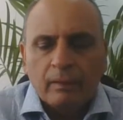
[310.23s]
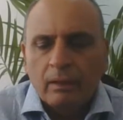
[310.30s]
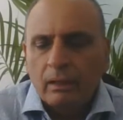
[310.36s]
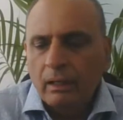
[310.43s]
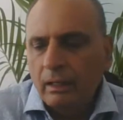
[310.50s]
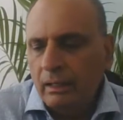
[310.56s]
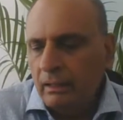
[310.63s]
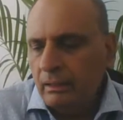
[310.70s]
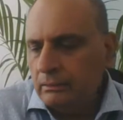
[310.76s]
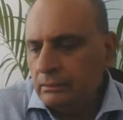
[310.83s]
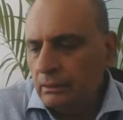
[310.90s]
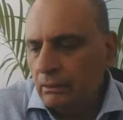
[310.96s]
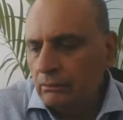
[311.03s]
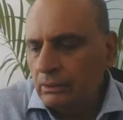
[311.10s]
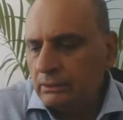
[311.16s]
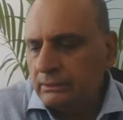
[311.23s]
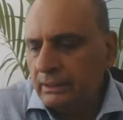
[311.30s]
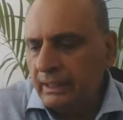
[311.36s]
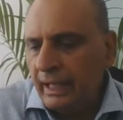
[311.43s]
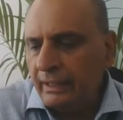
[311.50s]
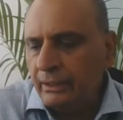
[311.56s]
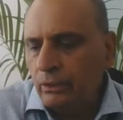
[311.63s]
Now the
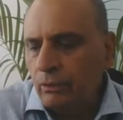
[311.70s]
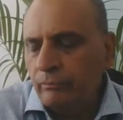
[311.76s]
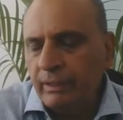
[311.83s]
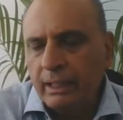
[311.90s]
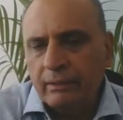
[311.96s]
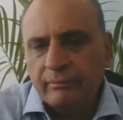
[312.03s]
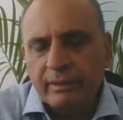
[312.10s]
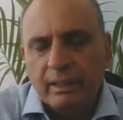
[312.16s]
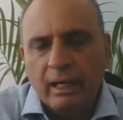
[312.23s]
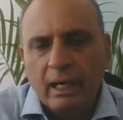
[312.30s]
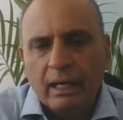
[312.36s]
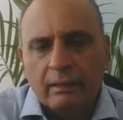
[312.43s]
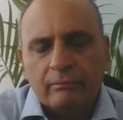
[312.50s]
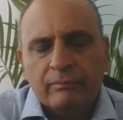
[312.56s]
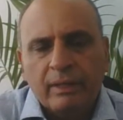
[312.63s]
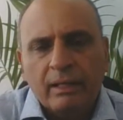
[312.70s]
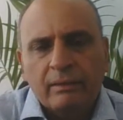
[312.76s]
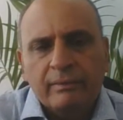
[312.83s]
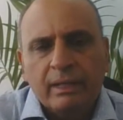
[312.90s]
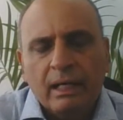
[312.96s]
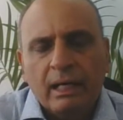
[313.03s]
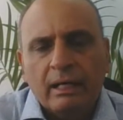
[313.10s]
scenario where we
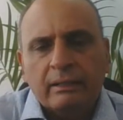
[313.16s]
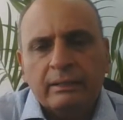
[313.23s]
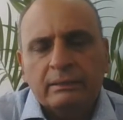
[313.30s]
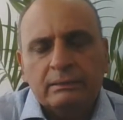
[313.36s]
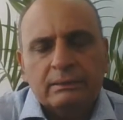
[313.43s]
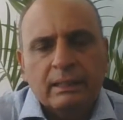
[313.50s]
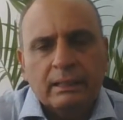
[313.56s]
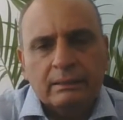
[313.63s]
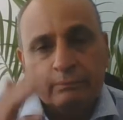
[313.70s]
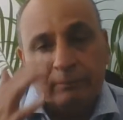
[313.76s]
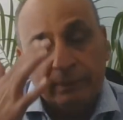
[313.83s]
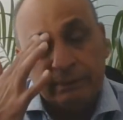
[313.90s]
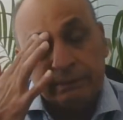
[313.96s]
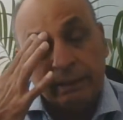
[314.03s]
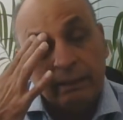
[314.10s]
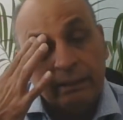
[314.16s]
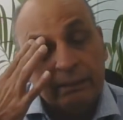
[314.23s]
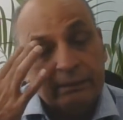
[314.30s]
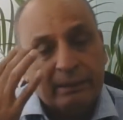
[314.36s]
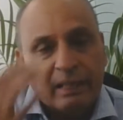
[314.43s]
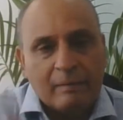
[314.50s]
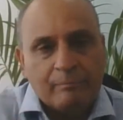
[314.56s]
are is that we still
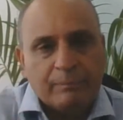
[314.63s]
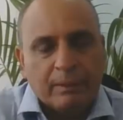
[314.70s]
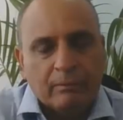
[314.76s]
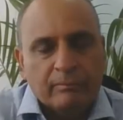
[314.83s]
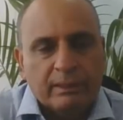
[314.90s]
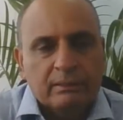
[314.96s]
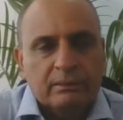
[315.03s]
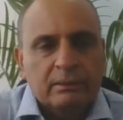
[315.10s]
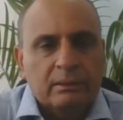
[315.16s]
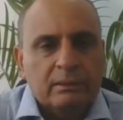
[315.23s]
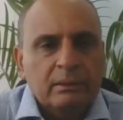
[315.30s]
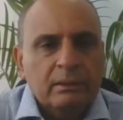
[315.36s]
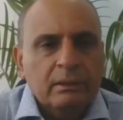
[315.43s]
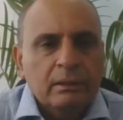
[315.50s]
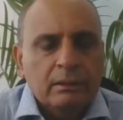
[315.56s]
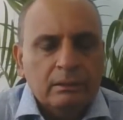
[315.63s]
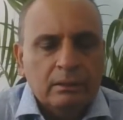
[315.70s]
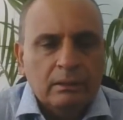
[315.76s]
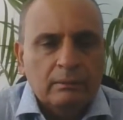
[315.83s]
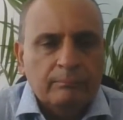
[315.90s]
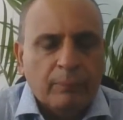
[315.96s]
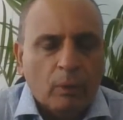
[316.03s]
grapple with
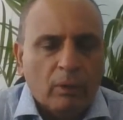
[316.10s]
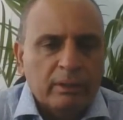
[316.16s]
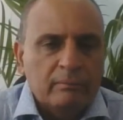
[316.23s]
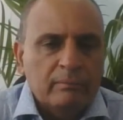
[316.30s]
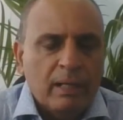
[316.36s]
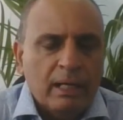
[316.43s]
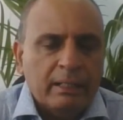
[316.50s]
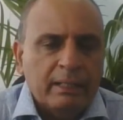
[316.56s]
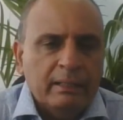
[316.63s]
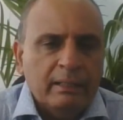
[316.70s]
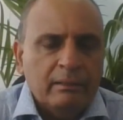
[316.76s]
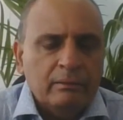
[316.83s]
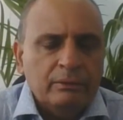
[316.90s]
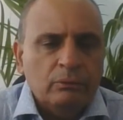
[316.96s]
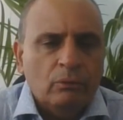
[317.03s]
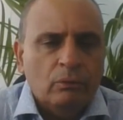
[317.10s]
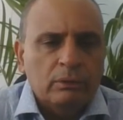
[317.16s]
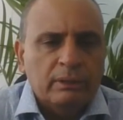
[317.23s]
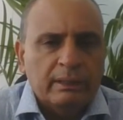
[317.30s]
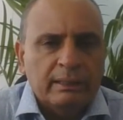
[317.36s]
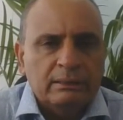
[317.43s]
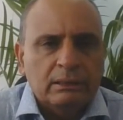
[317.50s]
the broader market, and you know
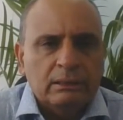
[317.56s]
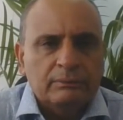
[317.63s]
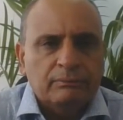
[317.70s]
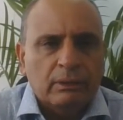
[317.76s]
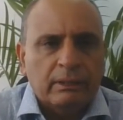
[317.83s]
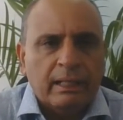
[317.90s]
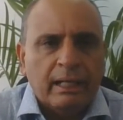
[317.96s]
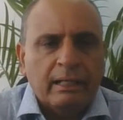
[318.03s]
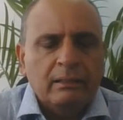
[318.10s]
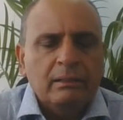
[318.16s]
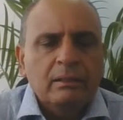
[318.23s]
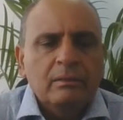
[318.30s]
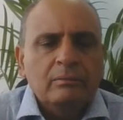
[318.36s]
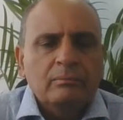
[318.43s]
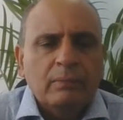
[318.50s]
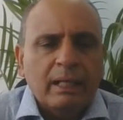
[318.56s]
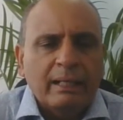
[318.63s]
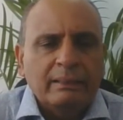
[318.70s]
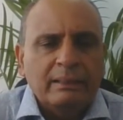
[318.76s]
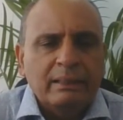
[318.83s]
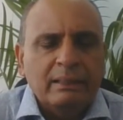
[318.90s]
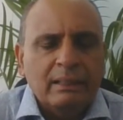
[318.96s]
the reasons for that. But
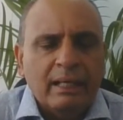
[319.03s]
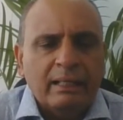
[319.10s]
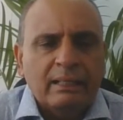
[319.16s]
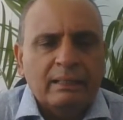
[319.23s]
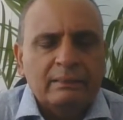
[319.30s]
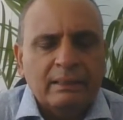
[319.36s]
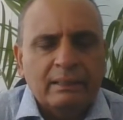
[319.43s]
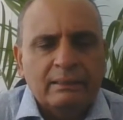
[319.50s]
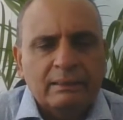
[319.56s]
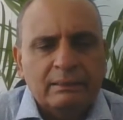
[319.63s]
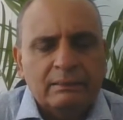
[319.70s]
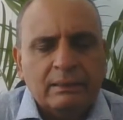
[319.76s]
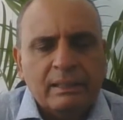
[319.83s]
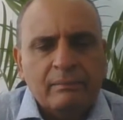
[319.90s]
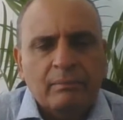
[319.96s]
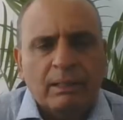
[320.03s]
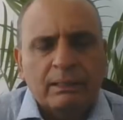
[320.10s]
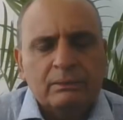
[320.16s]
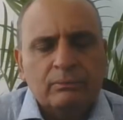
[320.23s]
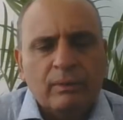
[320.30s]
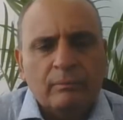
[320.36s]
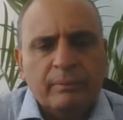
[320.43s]
I think, like I said, this 3
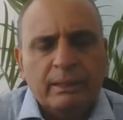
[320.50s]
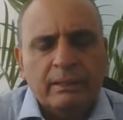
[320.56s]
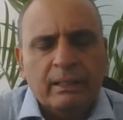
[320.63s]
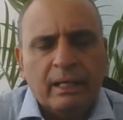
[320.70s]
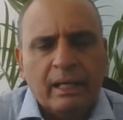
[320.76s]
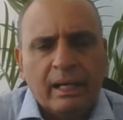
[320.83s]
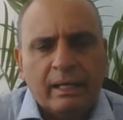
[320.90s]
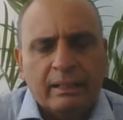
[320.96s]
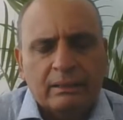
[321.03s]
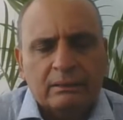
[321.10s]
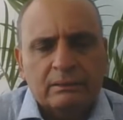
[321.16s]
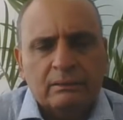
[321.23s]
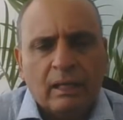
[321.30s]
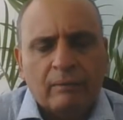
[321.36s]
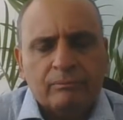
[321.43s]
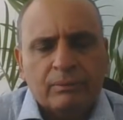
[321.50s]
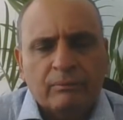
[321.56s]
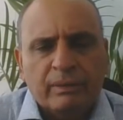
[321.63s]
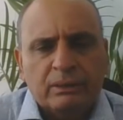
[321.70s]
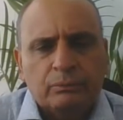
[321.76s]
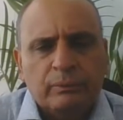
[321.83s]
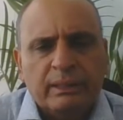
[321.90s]
months will be the hiatus, after
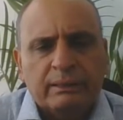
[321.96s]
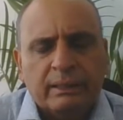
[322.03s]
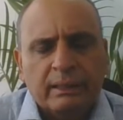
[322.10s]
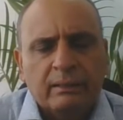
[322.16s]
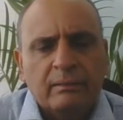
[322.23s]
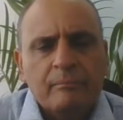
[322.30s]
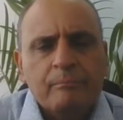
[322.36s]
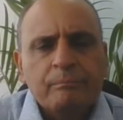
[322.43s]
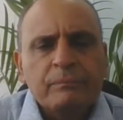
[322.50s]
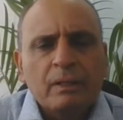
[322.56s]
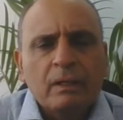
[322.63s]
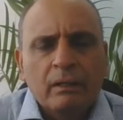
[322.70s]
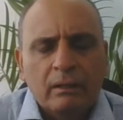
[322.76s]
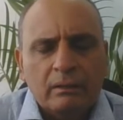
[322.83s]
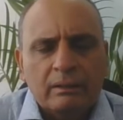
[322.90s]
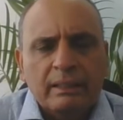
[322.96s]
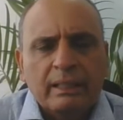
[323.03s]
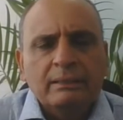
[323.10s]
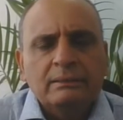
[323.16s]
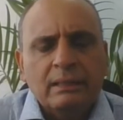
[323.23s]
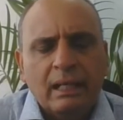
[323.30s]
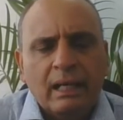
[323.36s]
which we think
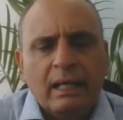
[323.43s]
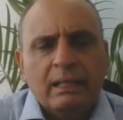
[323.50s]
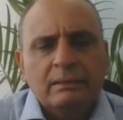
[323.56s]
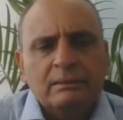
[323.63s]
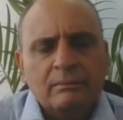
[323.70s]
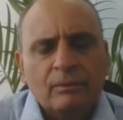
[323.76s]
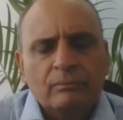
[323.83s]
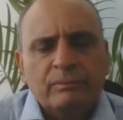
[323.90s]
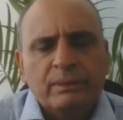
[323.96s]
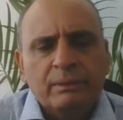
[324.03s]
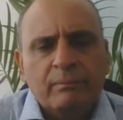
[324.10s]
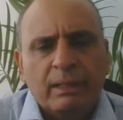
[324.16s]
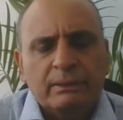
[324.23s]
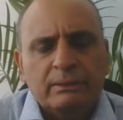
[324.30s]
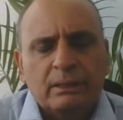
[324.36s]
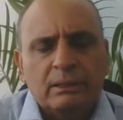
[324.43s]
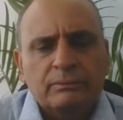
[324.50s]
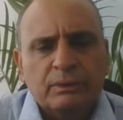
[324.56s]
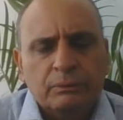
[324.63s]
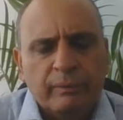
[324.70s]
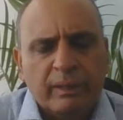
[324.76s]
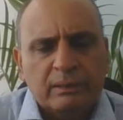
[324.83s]
earnings and some of the measures
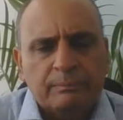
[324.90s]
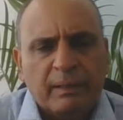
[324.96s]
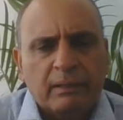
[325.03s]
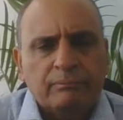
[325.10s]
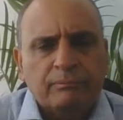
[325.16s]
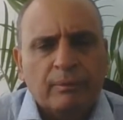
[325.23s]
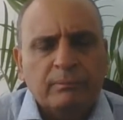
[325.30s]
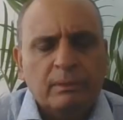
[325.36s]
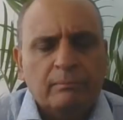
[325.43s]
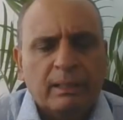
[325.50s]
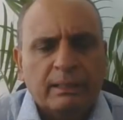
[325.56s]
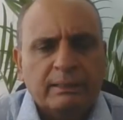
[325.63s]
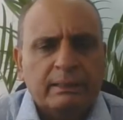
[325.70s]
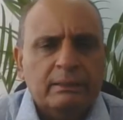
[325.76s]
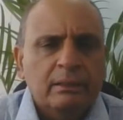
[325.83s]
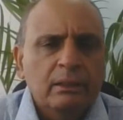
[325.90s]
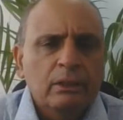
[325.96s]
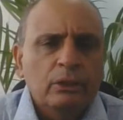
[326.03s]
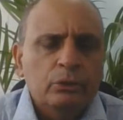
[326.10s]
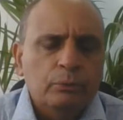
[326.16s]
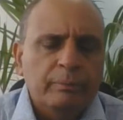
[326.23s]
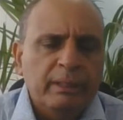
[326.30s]
which we expect from the budget
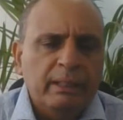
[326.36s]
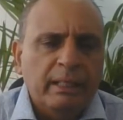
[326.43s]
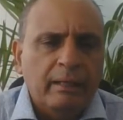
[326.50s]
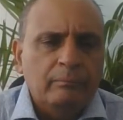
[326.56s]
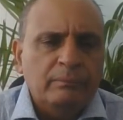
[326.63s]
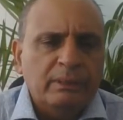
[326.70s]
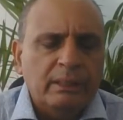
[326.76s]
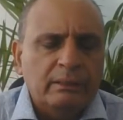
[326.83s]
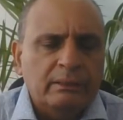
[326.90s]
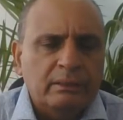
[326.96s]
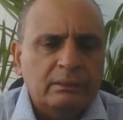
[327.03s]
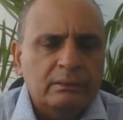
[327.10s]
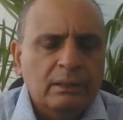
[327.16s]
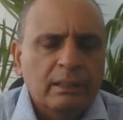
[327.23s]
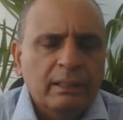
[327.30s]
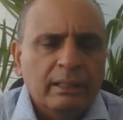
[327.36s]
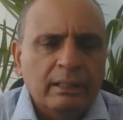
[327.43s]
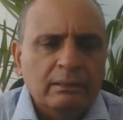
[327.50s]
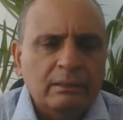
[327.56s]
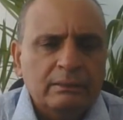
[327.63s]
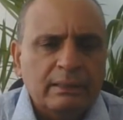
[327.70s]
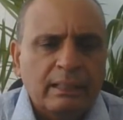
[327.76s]
to be game changers,
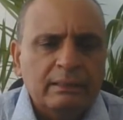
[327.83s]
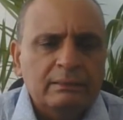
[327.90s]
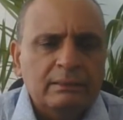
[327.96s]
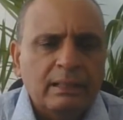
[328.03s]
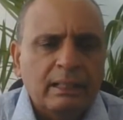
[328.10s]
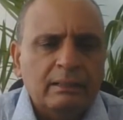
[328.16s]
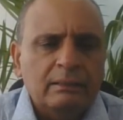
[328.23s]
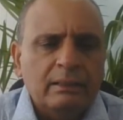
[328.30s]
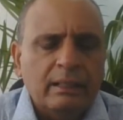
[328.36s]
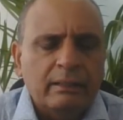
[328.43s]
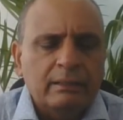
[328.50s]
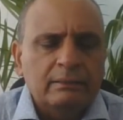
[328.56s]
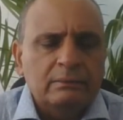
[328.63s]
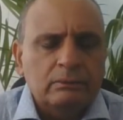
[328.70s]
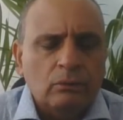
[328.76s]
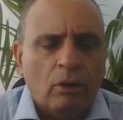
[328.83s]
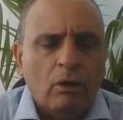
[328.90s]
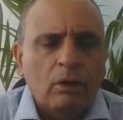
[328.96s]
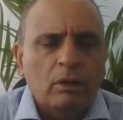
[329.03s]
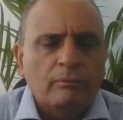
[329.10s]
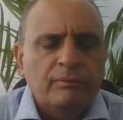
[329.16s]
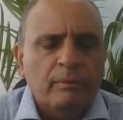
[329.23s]
in the sense that there is
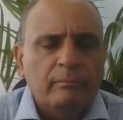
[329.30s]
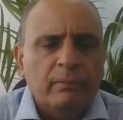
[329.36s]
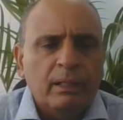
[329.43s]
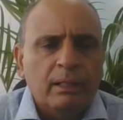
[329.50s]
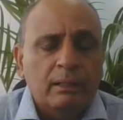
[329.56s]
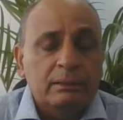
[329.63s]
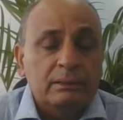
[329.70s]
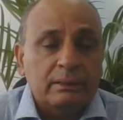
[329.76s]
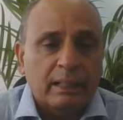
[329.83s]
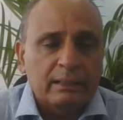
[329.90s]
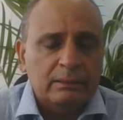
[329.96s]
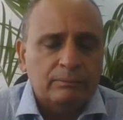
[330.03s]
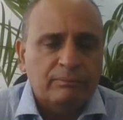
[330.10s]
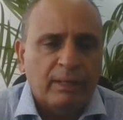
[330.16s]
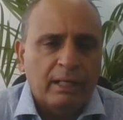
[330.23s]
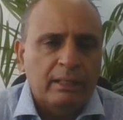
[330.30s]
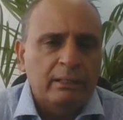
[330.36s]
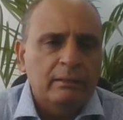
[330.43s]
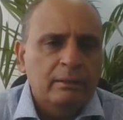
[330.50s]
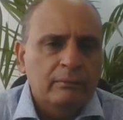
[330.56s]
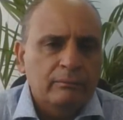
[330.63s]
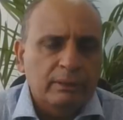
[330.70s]
talk of a stressed fund
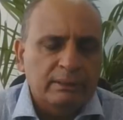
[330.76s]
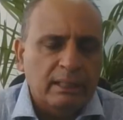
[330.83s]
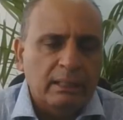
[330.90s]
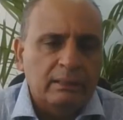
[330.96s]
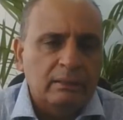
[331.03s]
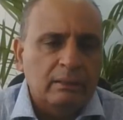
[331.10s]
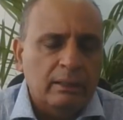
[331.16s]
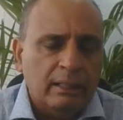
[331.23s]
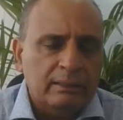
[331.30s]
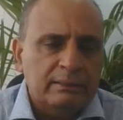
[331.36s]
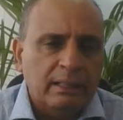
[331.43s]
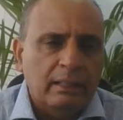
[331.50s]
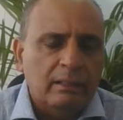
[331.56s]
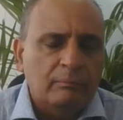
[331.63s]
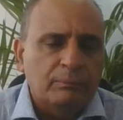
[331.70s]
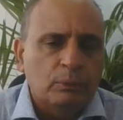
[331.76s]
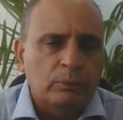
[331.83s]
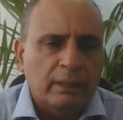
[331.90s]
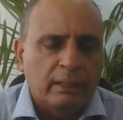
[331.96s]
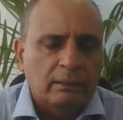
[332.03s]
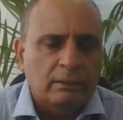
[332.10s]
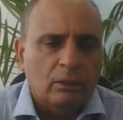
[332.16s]
which can extend up to
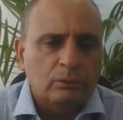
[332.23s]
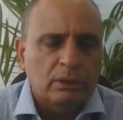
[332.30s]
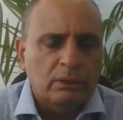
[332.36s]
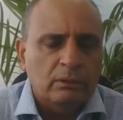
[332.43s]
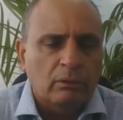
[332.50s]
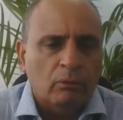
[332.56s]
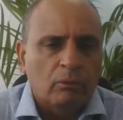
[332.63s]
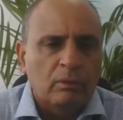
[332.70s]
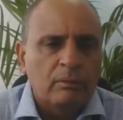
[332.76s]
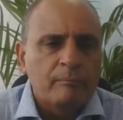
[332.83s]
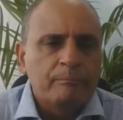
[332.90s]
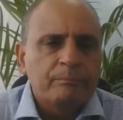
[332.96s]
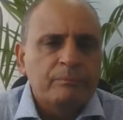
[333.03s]
10,000 crore.